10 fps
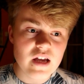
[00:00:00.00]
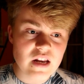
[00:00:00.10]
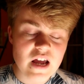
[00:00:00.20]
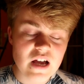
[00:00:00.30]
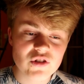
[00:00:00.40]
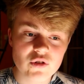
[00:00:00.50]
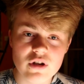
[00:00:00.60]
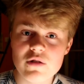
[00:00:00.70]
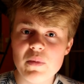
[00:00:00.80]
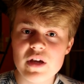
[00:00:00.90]
Iniesta
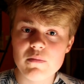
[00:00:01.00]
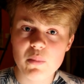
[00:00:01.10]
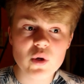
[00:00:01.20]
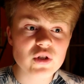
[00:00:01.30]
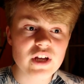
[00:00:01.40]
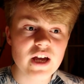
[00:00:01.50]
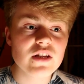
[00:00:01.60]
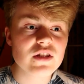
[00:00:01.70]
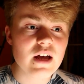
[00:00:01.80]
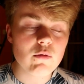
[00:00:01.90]
at his peak,
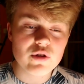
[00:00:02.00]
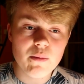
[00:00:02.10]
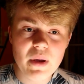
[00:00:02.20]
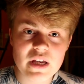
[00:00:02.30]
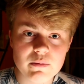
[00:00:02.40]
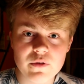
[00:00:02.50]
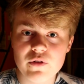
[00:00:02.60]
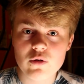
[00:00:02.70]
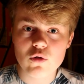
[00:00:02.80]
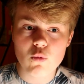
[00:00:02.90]
Busquets, that was the best
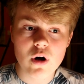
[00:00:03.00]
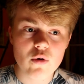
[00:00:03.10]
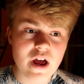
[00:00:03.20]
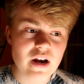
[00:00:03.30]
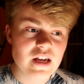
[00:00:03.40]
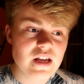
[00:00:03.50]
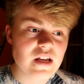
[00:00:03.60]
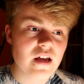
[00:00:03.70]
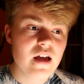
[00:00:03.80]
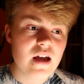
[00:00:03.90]
midfield in the world, and
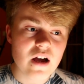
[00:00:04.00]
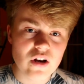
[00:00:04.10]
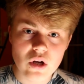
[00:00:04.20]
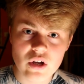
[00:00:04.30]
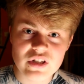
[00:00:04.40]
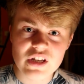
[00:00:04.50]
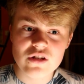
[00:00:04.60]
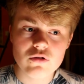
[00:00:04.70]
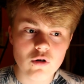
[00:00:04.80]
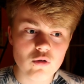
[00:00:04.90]
he, a
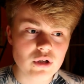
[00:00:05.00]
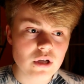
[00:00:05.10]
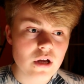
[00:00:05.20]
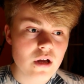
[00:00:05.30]
19-year-old